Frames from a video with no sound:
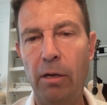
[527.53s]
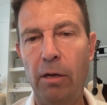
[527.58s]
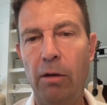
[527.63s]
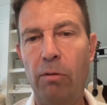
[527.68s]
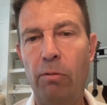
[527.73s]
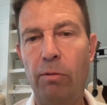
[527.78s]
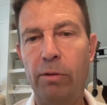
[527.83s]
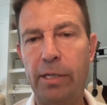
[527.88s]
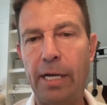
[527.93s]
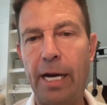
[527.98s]

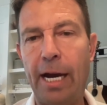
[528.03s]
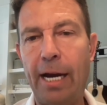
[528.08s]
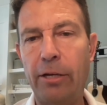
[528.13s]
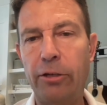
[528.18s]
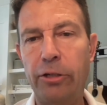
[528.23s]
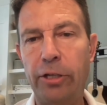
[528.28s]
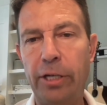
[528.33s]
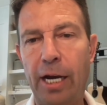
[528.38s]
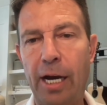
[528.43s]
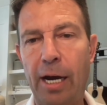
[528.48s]
What's
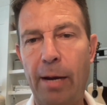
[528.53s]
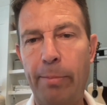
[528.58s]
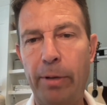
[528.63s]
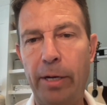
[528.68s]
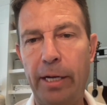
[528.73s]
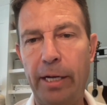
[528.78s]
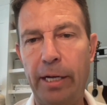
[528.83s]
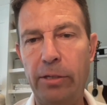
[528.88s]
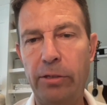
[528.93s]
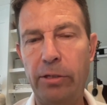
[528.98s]
actually
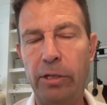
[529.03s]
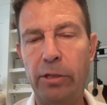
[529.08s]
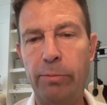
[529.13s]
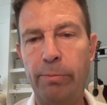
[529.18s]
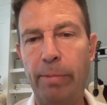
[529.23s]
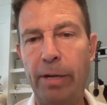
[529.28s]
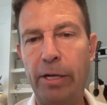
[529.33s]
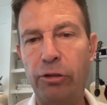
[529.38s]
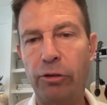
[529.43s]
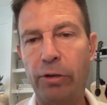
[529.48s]
happening is it's
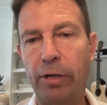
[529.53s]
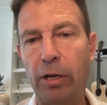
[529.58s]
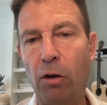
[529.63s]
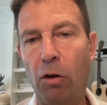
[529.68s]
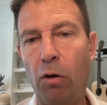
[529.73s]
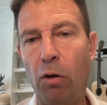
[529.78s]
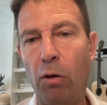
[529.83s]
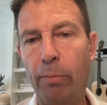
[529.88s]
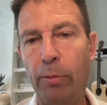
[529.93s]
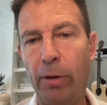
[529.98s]
measuring
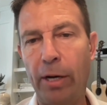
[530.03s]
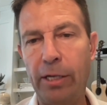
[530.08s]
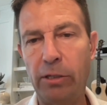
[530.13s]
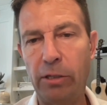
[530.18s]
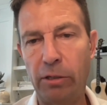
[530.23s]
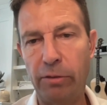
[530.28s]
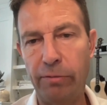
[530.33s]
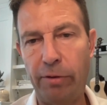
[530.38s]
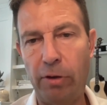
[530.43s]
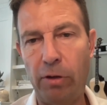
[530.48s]
all
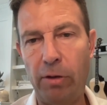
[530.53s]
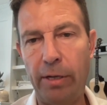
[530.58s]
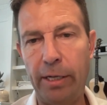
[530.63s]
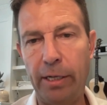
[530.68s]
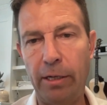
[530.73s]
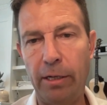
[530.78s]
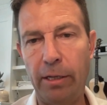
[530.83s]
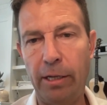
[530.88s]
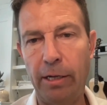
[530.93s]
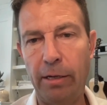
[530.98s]
prices falling
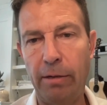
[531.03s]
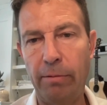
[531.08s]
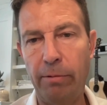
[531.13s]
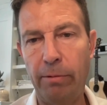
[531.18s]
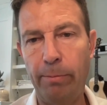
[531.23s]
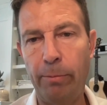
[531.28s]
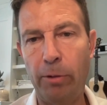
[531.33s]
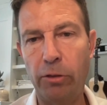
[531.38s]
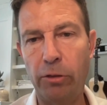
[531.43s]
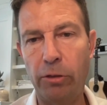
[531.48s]
to the
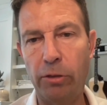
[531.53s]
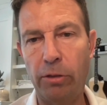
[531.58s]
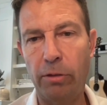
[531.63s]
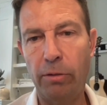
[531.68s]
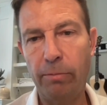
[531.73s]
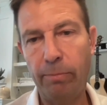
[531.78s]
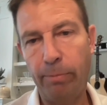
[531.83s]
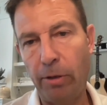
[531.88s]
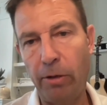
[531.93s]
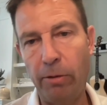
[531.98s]
marginal
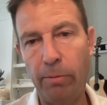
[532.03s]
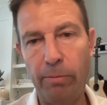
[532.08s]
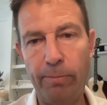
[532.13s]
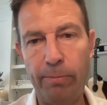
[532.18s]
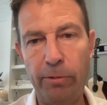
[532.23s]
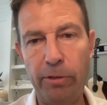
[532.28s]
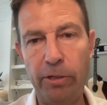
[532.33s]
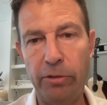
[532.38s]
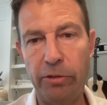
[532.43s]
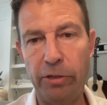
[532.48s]

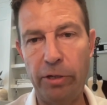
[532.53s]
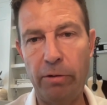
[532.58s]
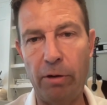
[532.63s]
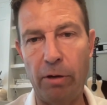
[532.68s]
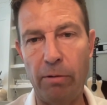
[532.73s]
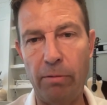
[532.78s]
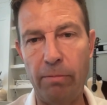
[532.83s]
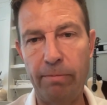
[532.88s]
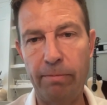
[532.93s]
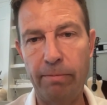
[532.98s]
to
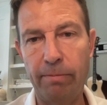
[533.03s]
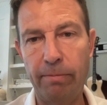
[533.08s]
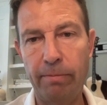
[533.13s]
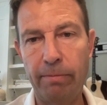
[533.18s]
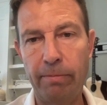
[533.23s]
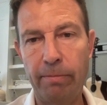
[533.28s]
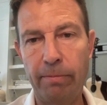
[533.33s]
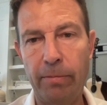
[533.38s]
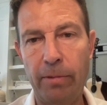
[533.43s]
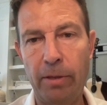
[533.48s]
zero
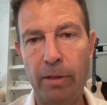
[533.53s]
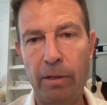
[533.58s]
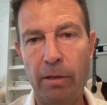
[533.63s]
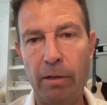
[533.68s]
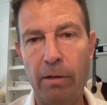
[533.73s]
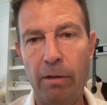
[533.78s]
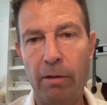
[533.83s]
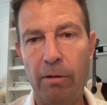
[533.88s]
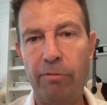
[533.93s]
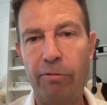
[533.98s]

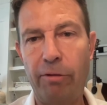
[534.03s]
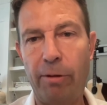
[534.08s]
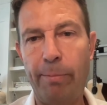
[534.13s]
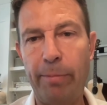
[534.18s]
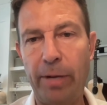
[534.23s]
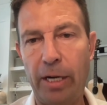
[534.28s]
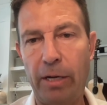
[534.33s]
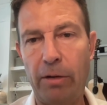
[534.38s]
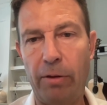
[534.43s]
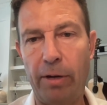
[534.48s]
from
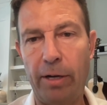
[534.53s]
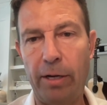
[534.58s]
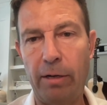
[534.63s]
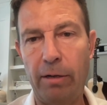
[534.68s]
Bitcoin.